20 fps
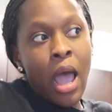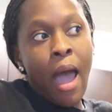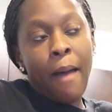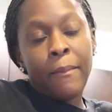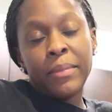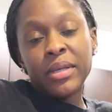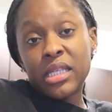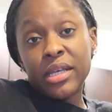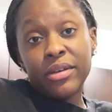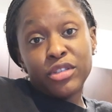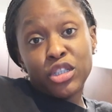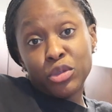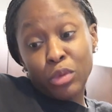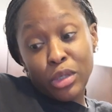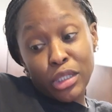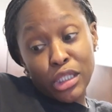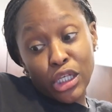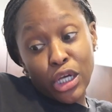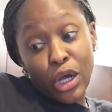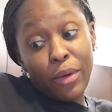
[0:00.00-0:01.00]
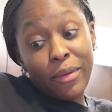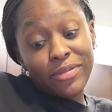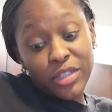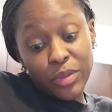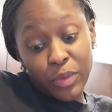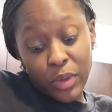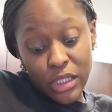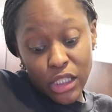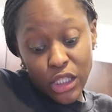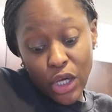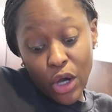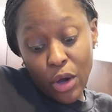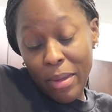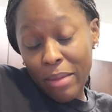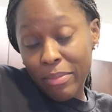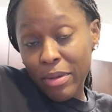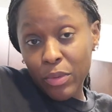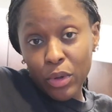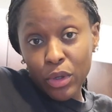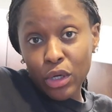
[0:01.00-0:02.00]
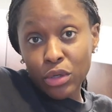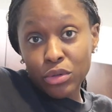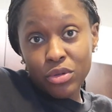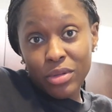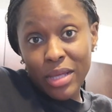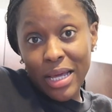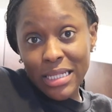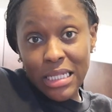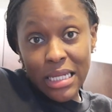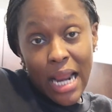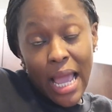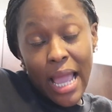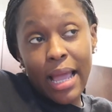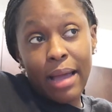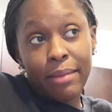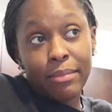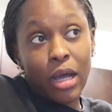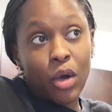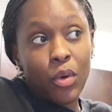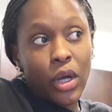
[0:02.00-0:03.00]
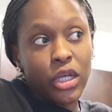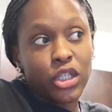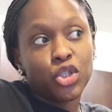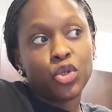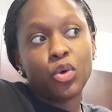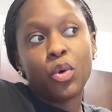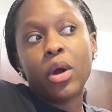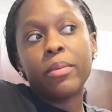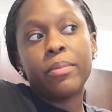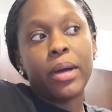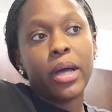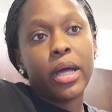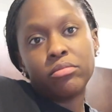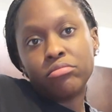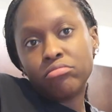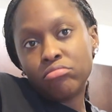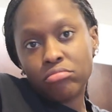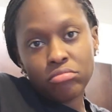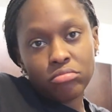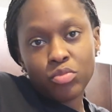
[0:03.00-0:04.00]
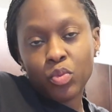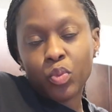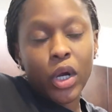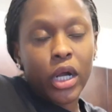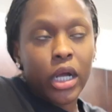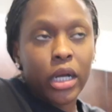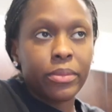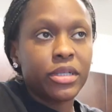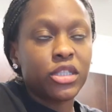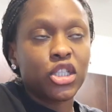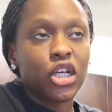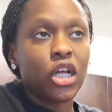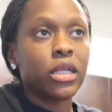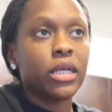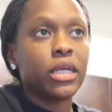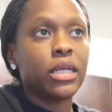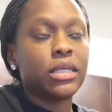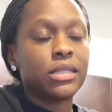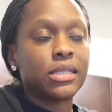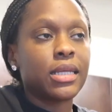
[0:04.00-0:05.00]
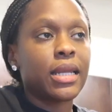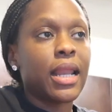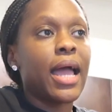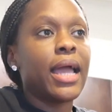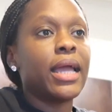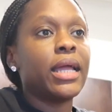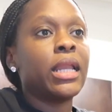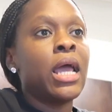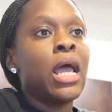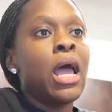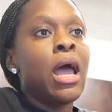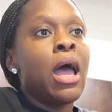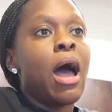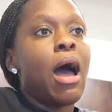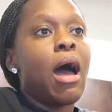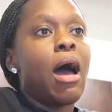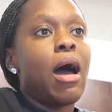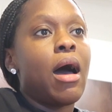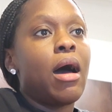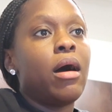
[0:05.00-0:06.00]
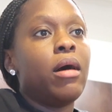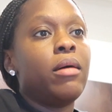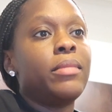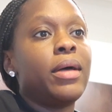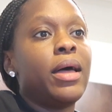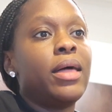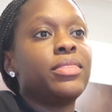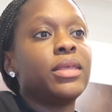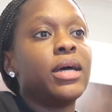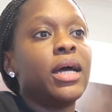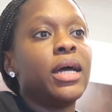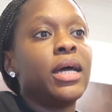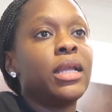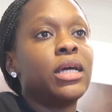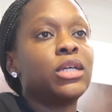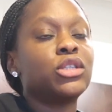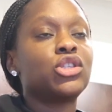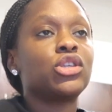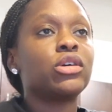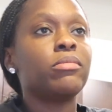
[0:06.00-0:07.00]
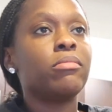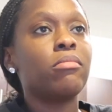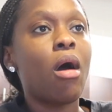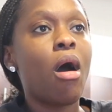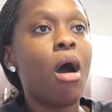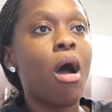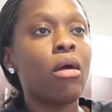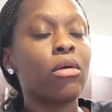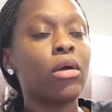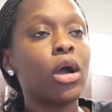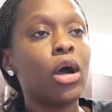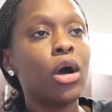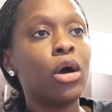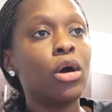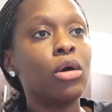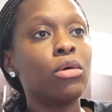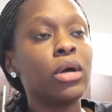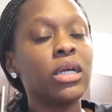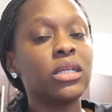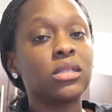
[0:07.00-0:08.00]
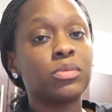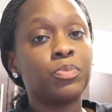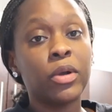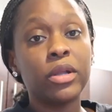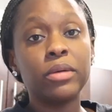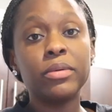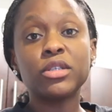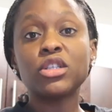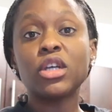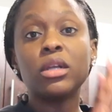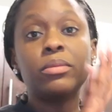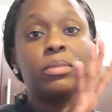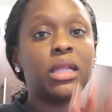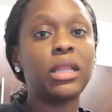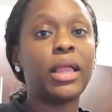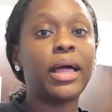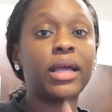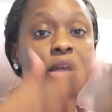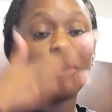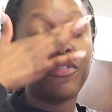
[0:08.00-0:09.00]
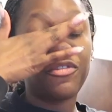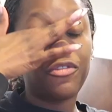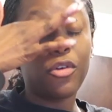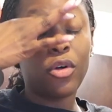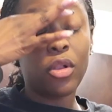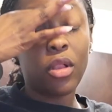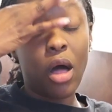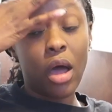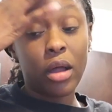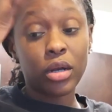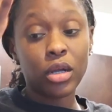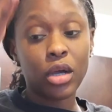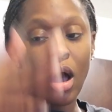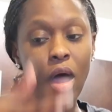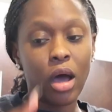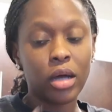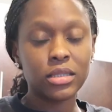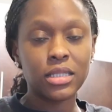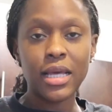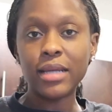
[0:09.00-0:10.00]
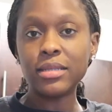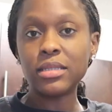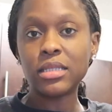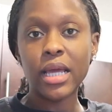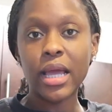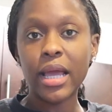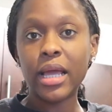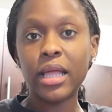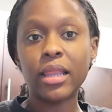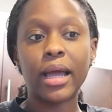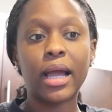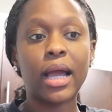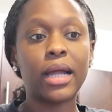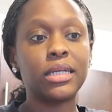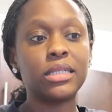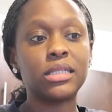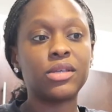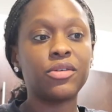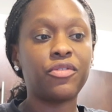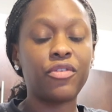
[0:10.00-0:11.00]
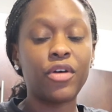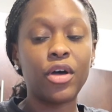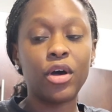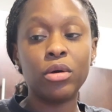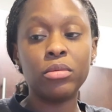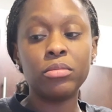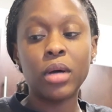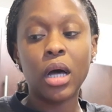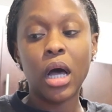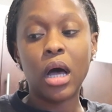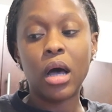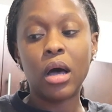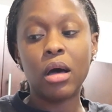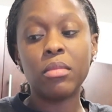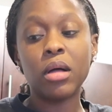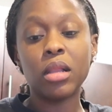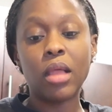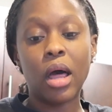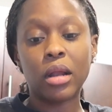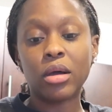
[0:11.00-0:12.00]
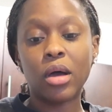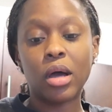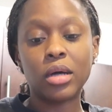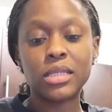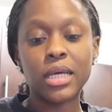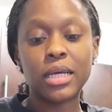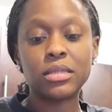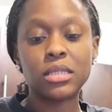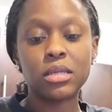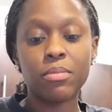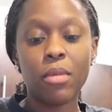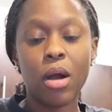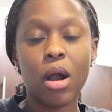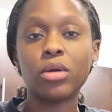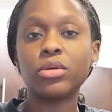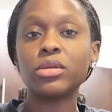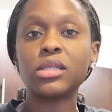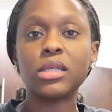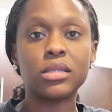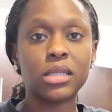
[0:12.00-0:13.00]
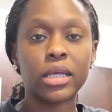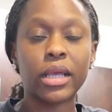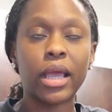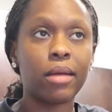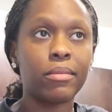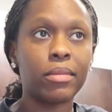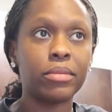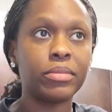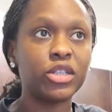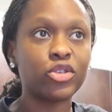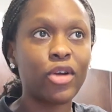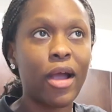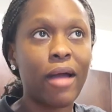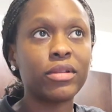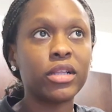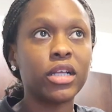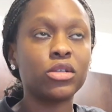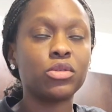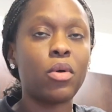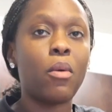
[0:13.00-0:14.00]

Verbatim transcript: I'm gonna see if she wants to go. If she wants to go, maybe we'll go do that tonight. I'm not quite sure, but we're gonna be chilling tonight. Um, and then tomorrow is pretty much gonna be like a full on content day. Like I need to film um, a lot of content tomorrow since again, I'm gonna be traveling.